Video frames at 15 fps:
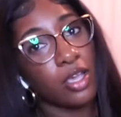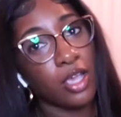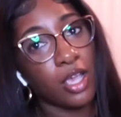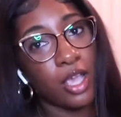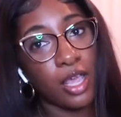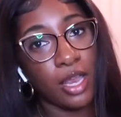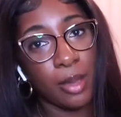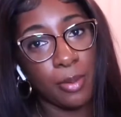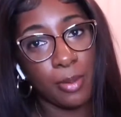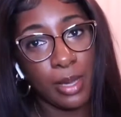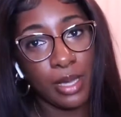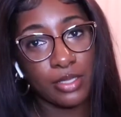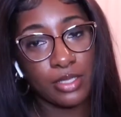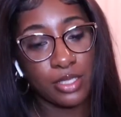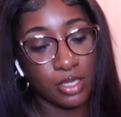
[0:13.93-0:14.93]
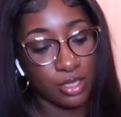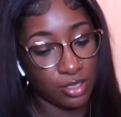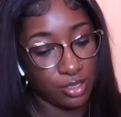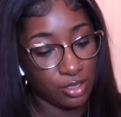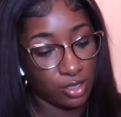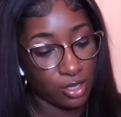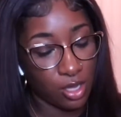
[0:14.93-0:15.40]
and I'm about to
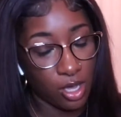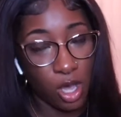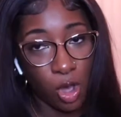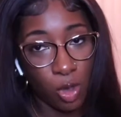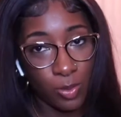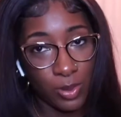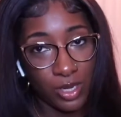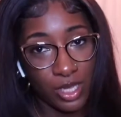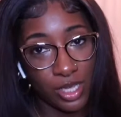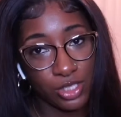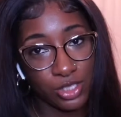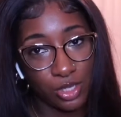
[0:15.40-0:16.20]
open it and show